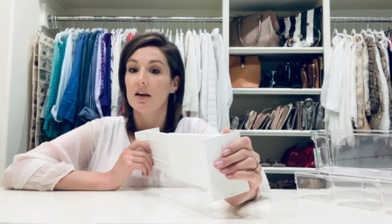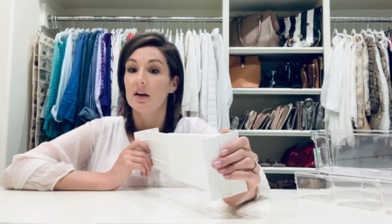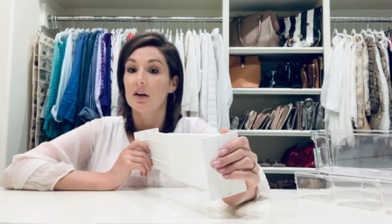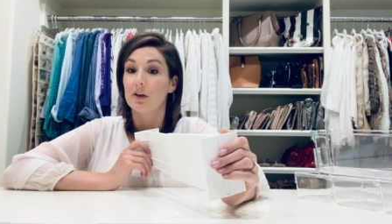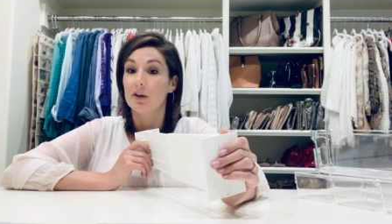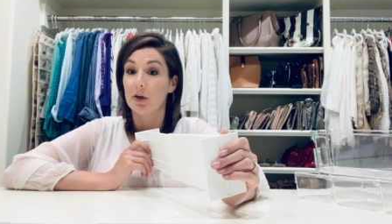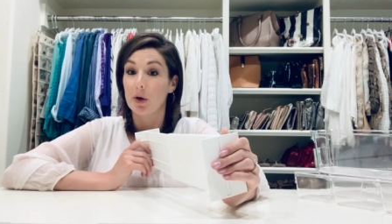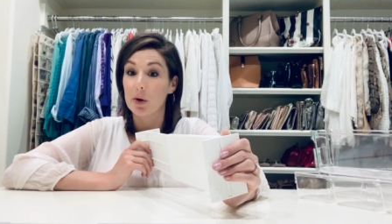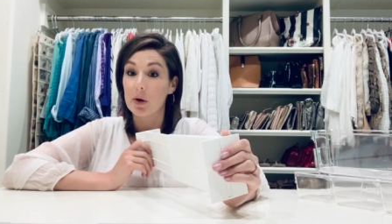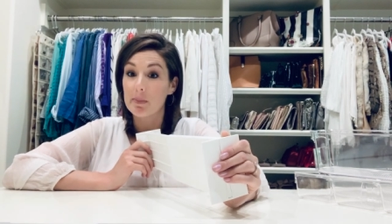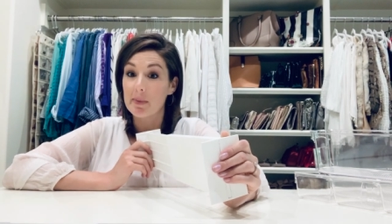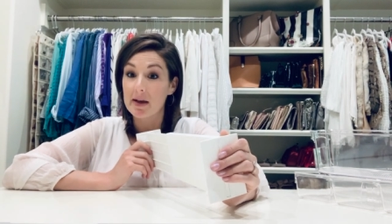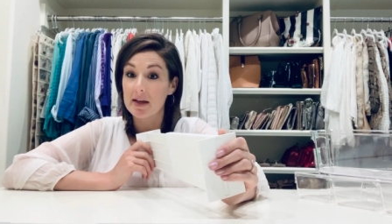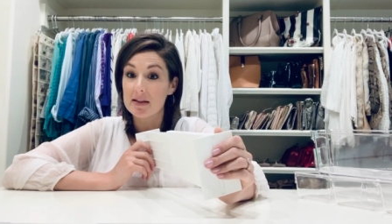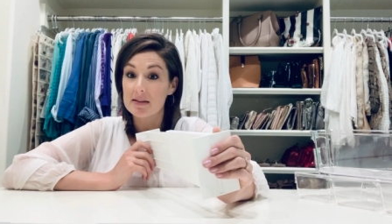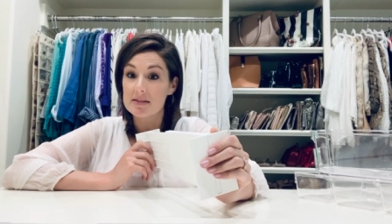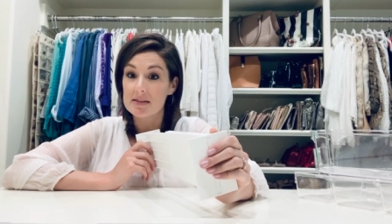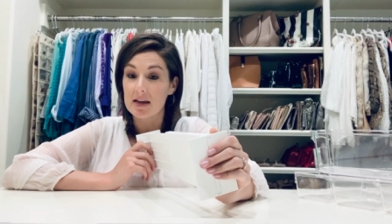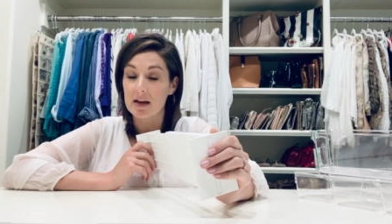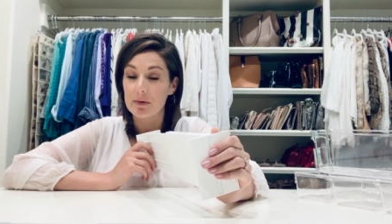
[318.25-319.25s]
yoga
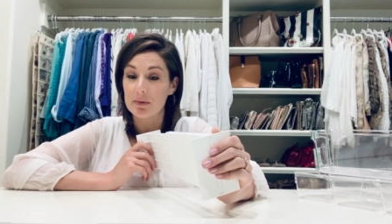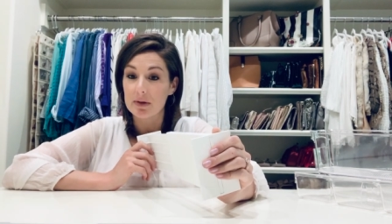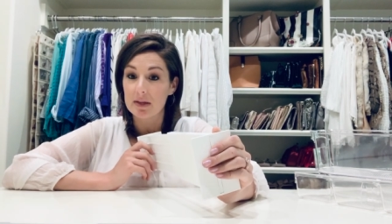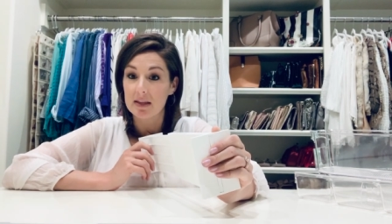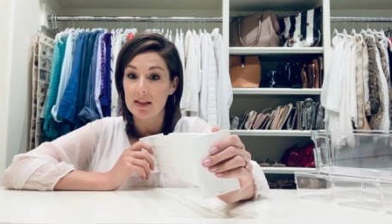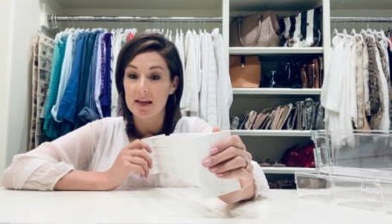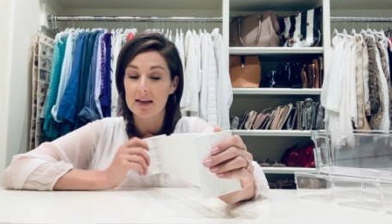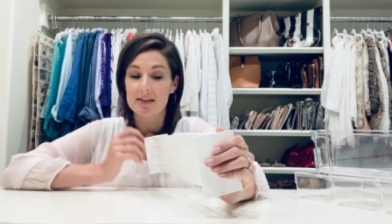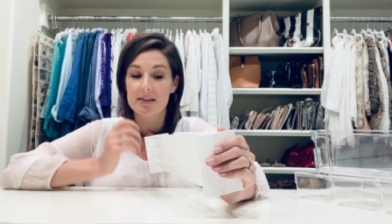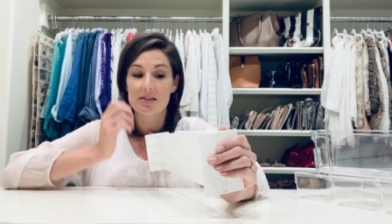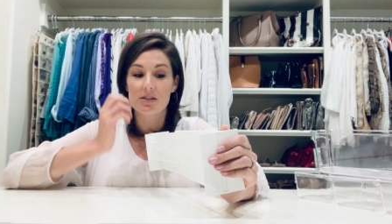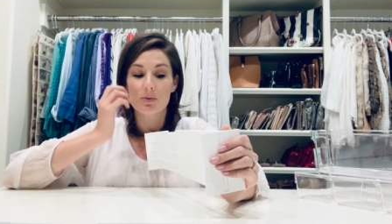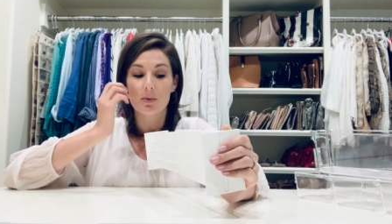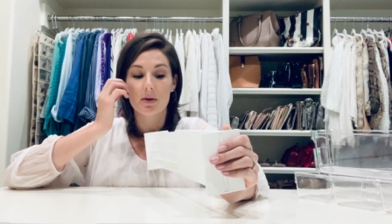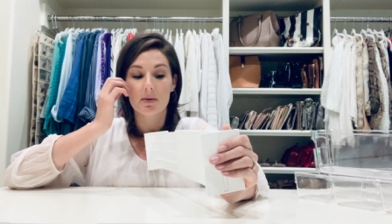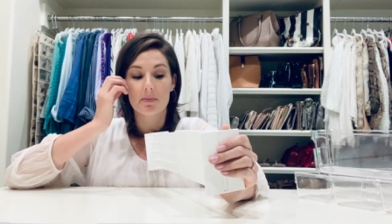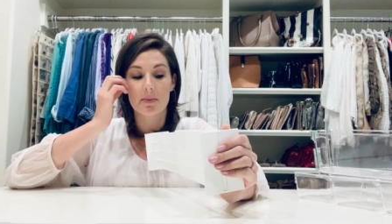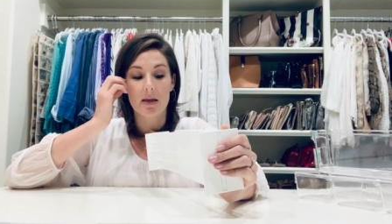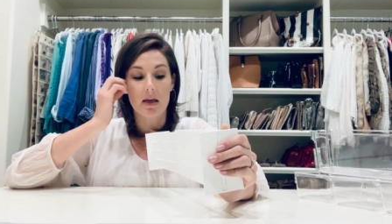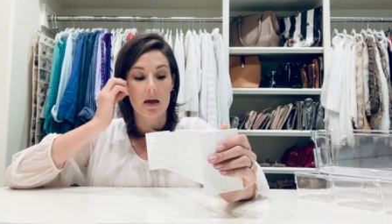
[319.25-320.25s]
pants. I really like this
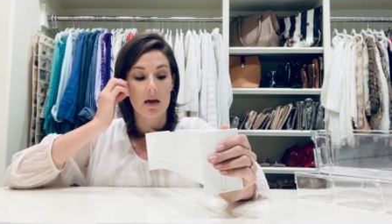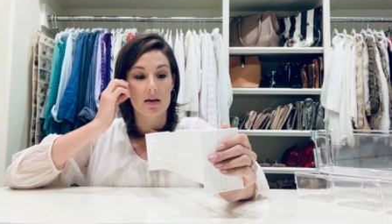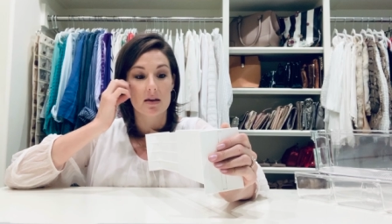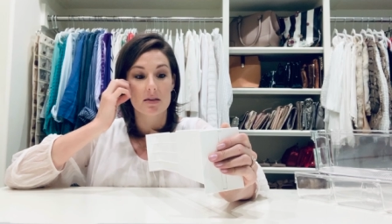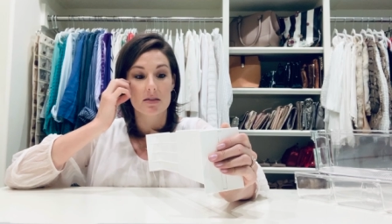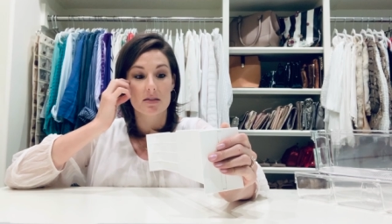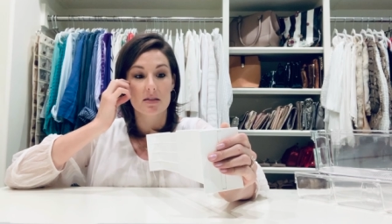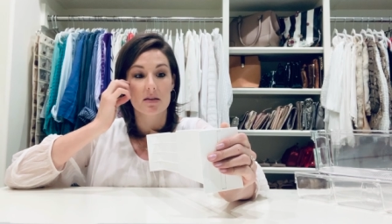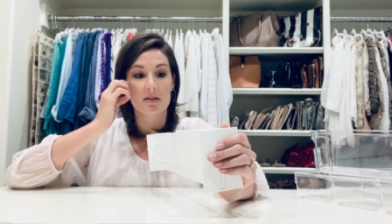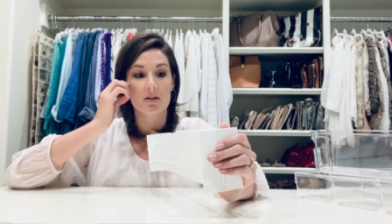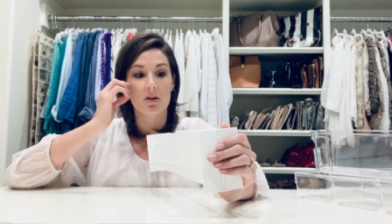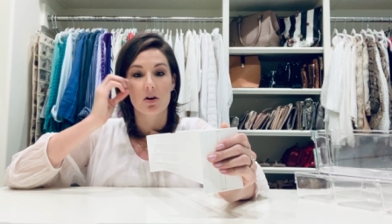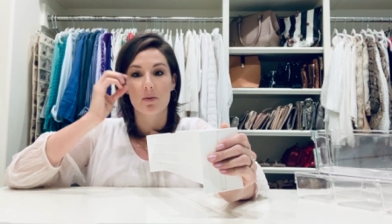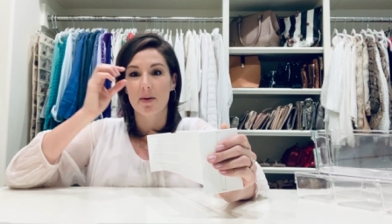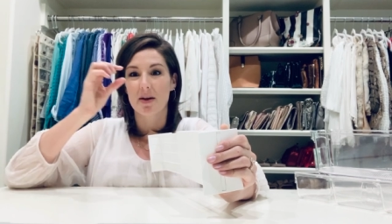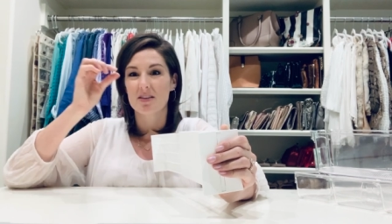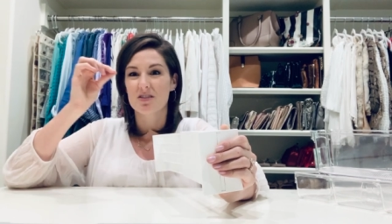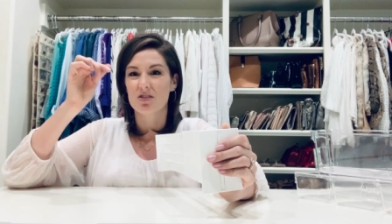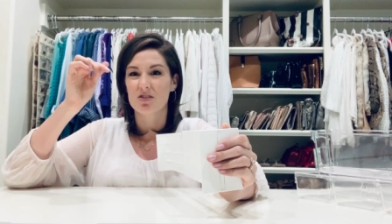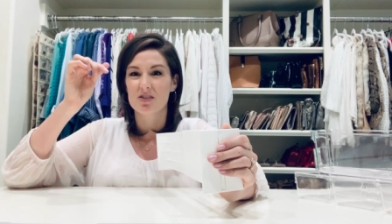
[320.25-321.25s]
one because yoga
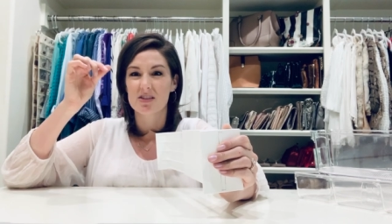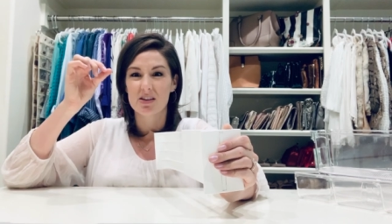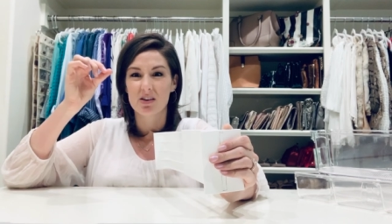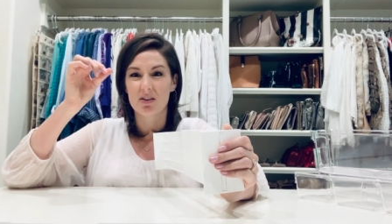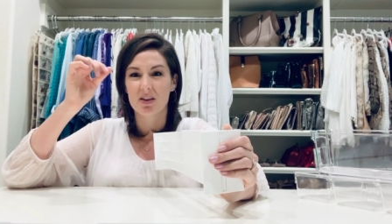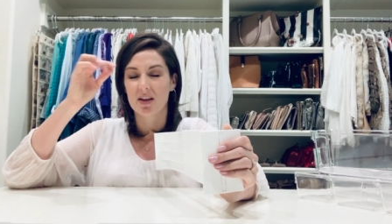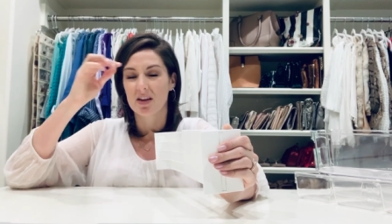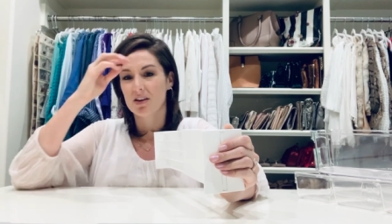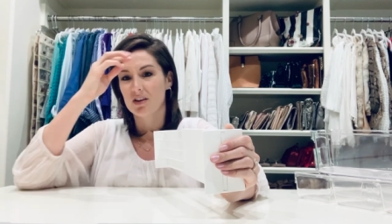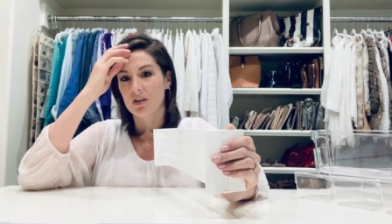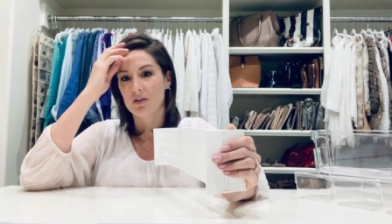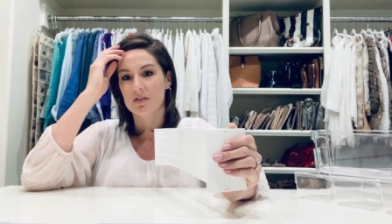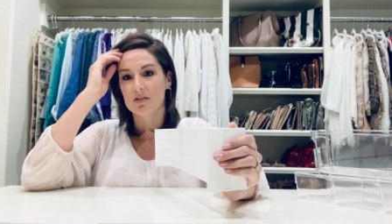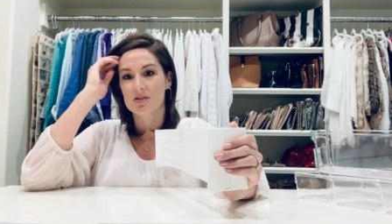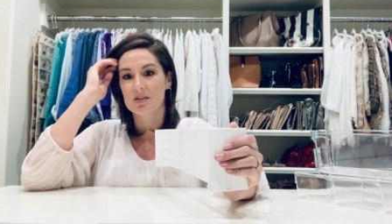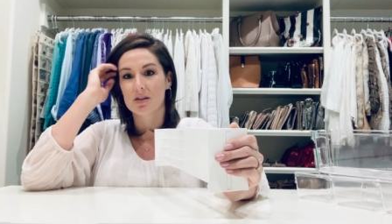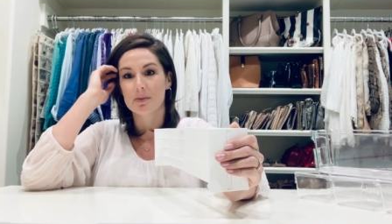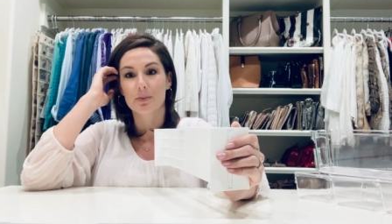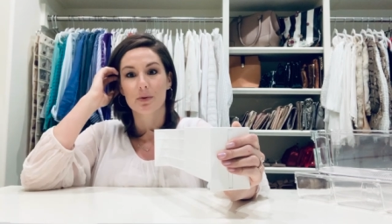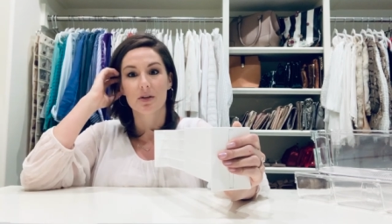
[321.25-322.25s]
pants are silky, you know, they're
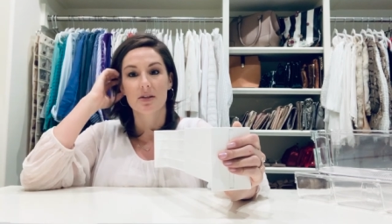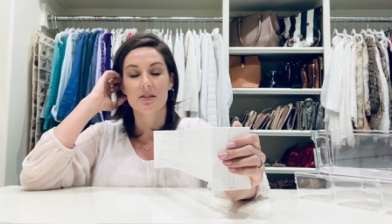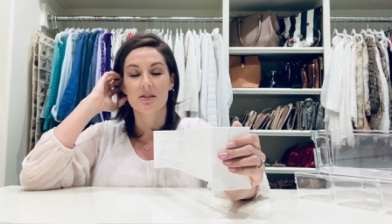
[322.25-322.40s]
slippery.